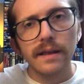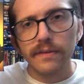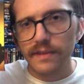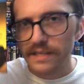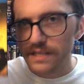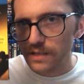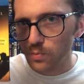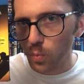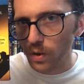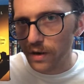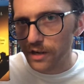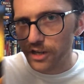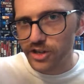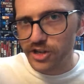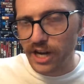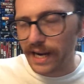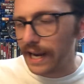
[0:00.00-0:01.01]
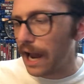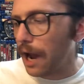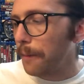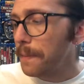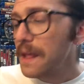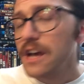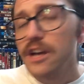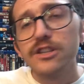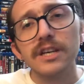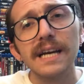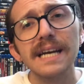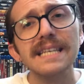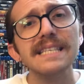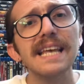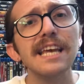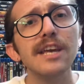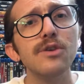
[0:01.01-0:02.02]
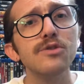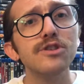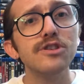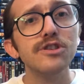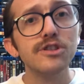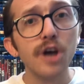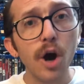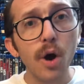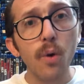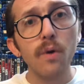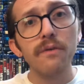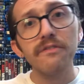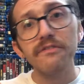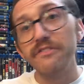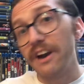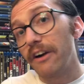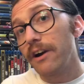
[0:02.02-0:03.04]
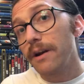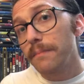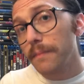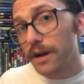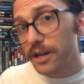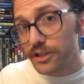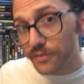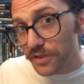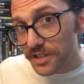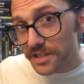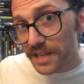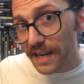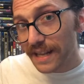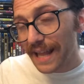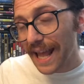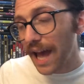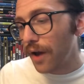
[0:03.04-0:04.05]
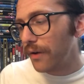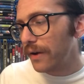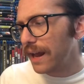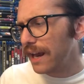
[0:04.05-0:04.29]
This is one to check out. So guys, thank you so very much for sitting down